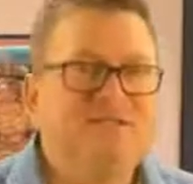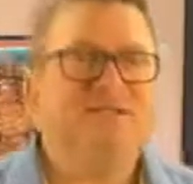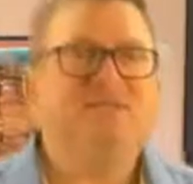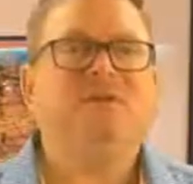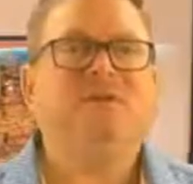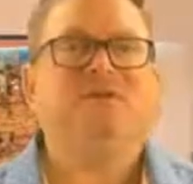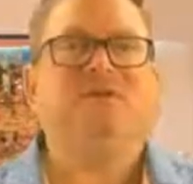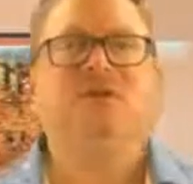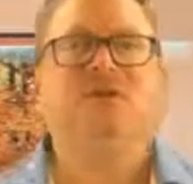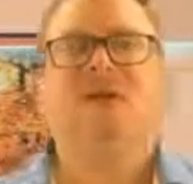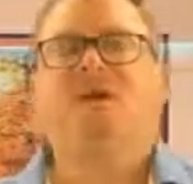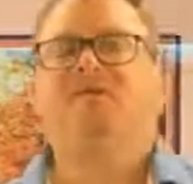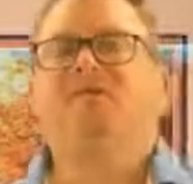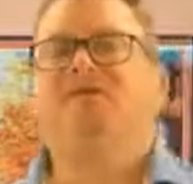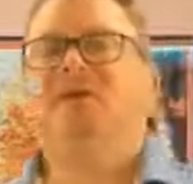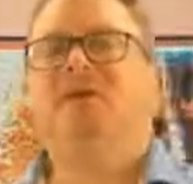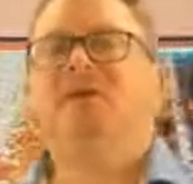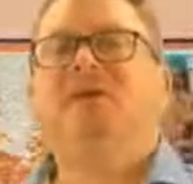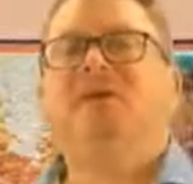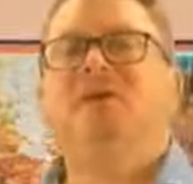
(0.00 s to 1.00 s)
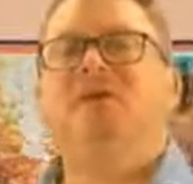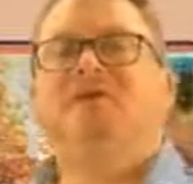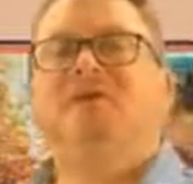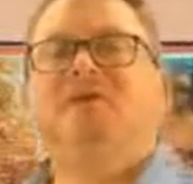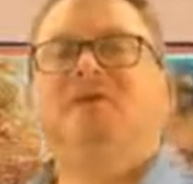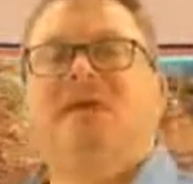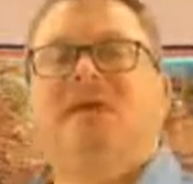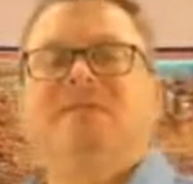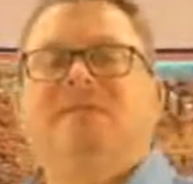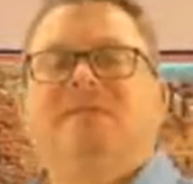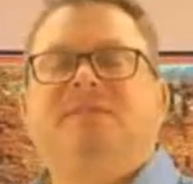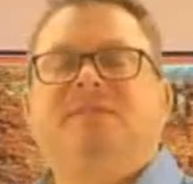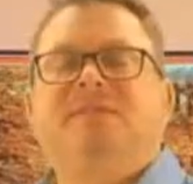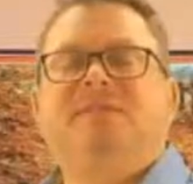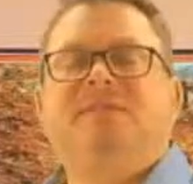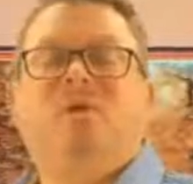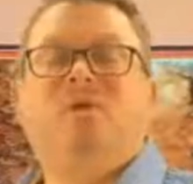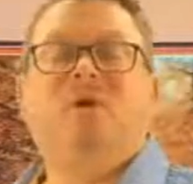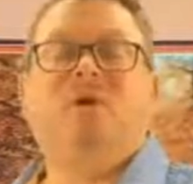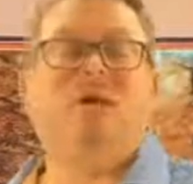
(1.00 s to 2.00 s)
they're not feeling good, they're taking the day off
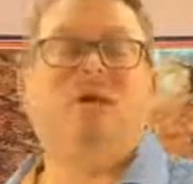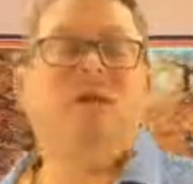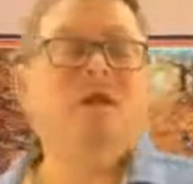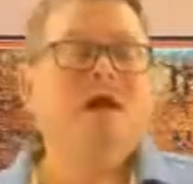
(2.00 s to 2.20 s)
work.